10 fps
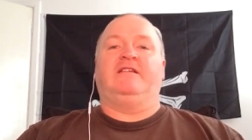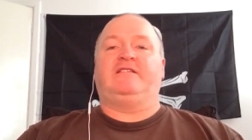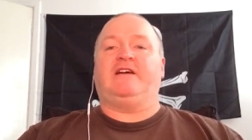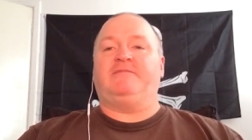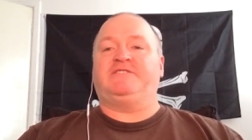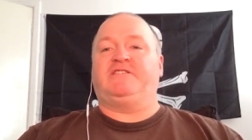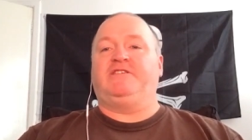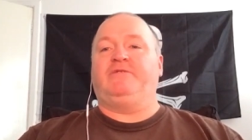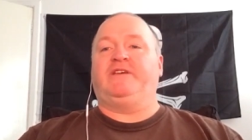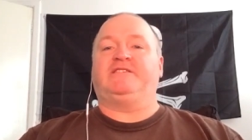damage to
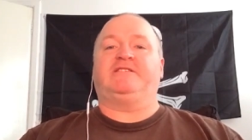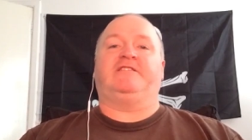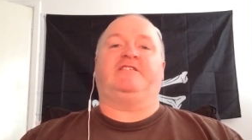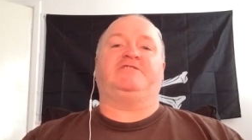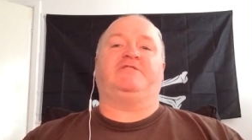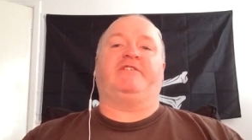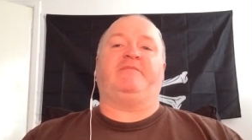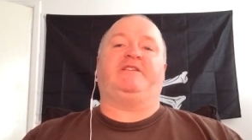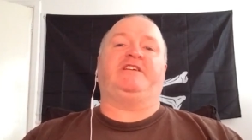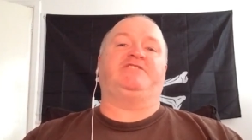the UK's international
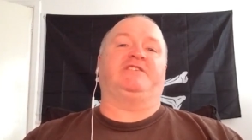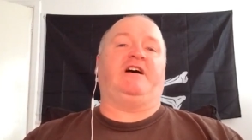reputation,